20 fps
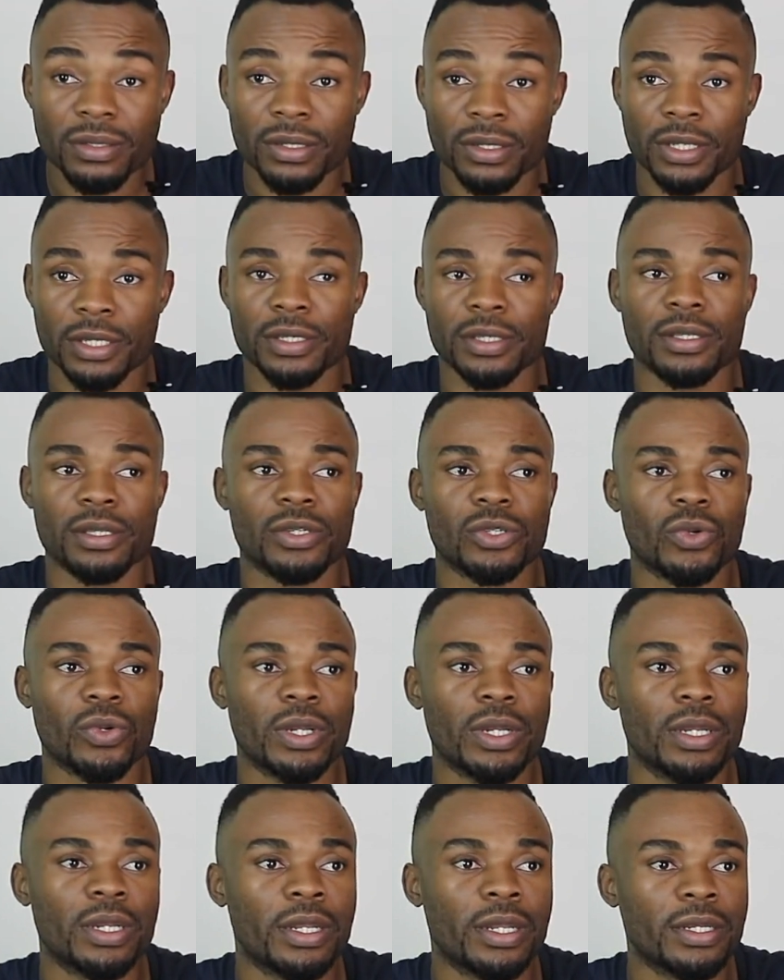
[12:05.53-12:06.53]
This is the
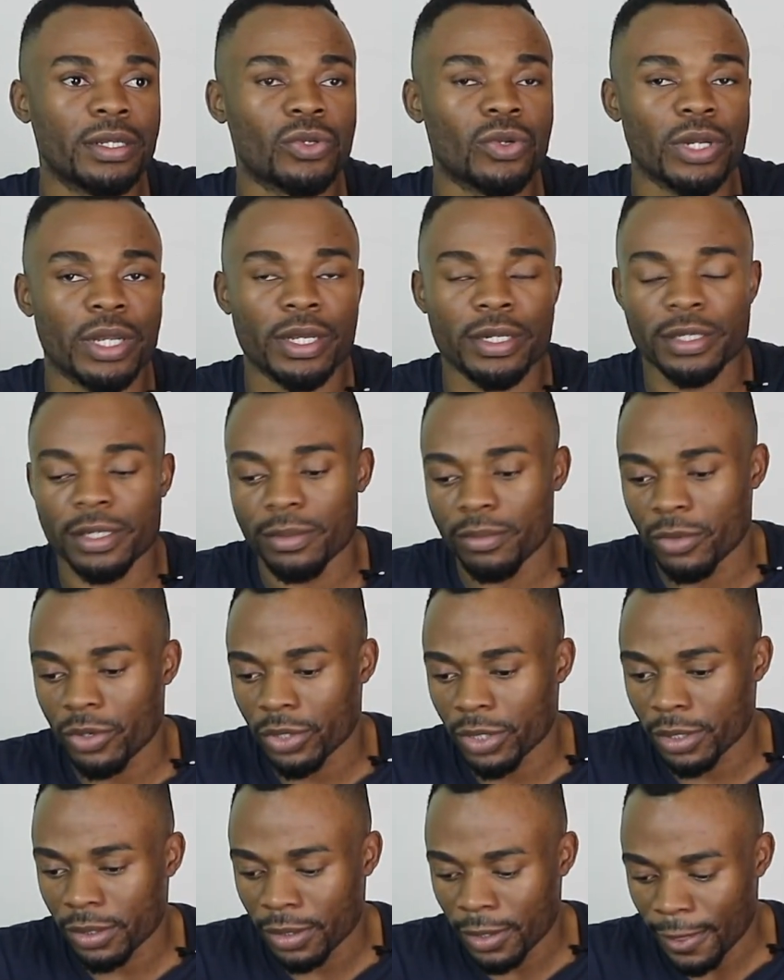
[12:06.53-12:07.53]
late 2018
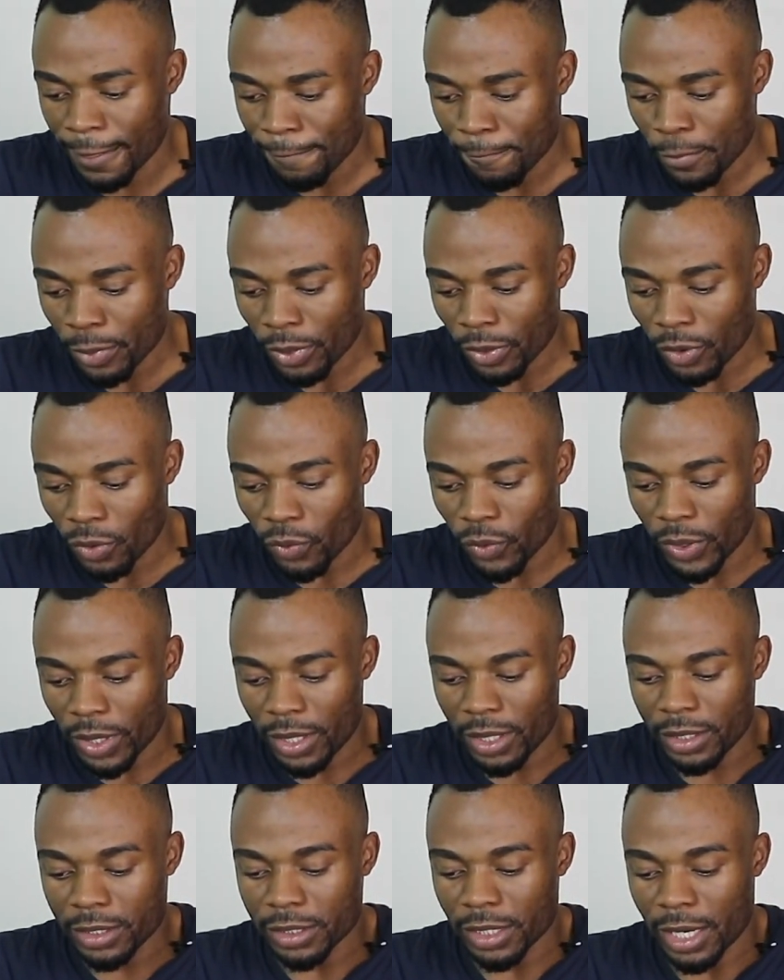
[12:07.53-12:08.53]
model,
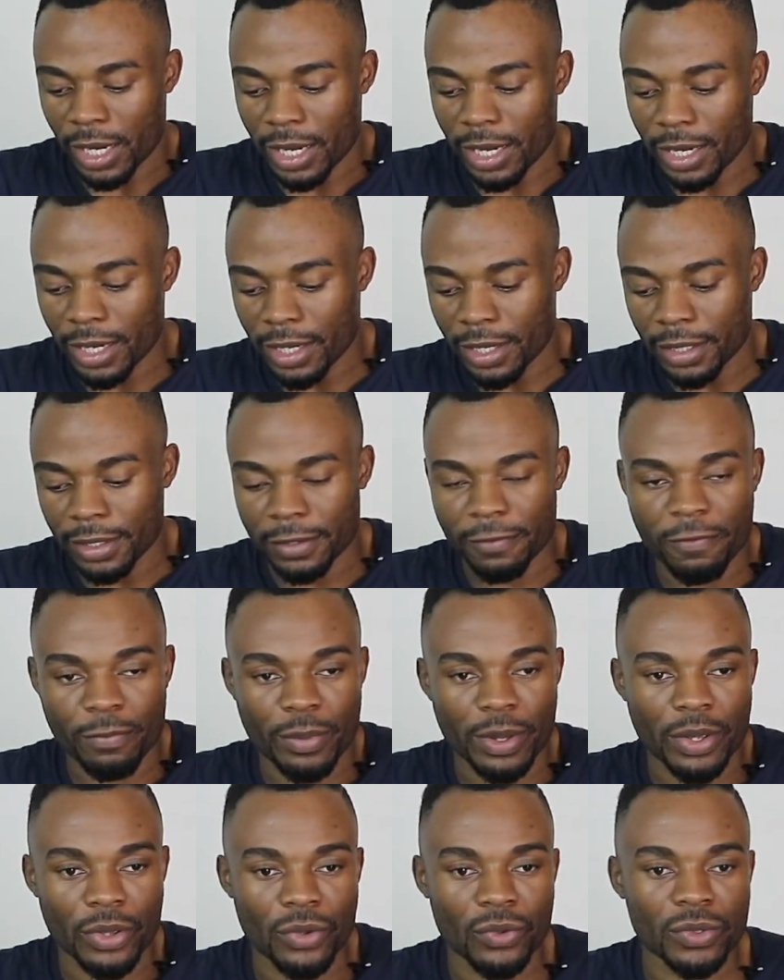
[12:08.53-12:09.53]
which I've
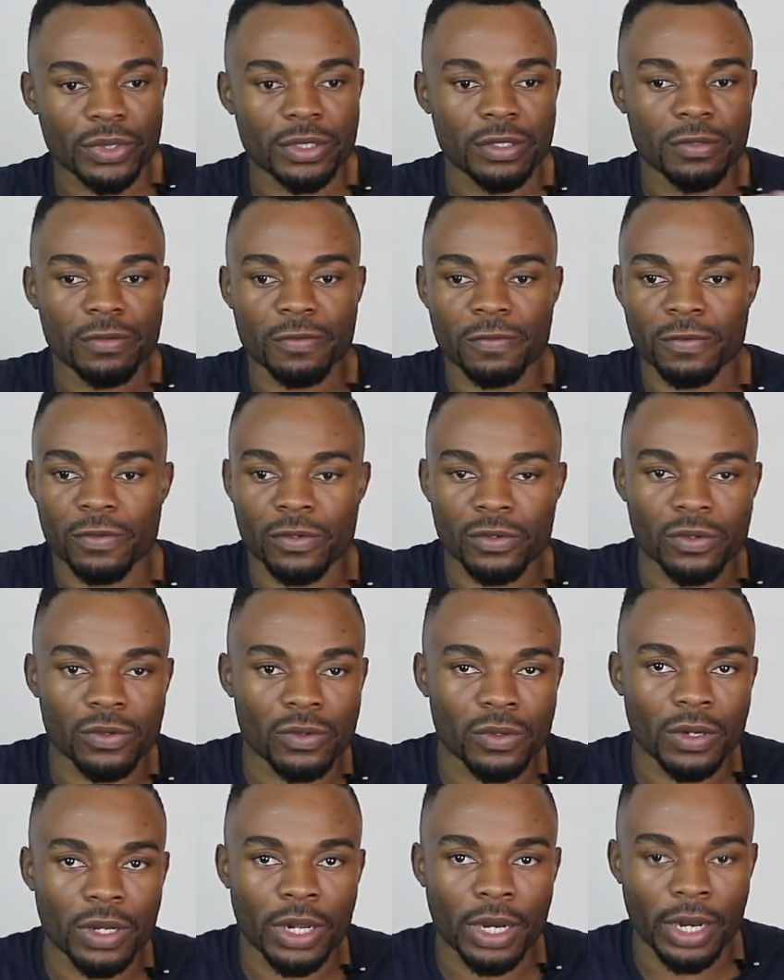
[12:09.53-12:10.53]
been using
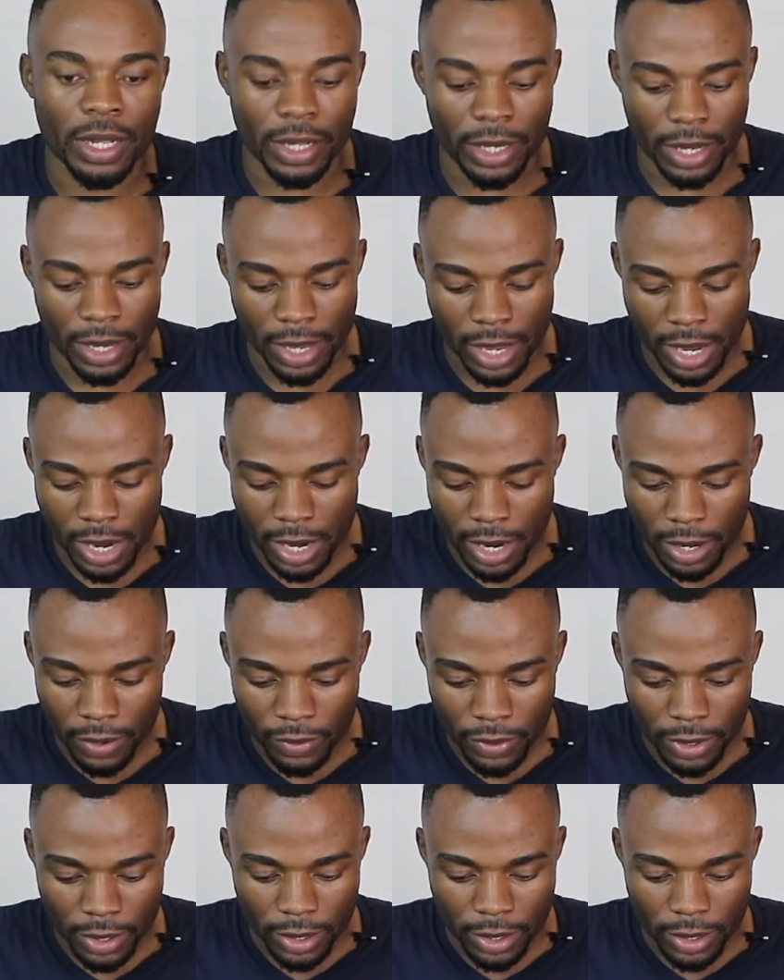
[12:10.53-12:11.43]
for like a year now.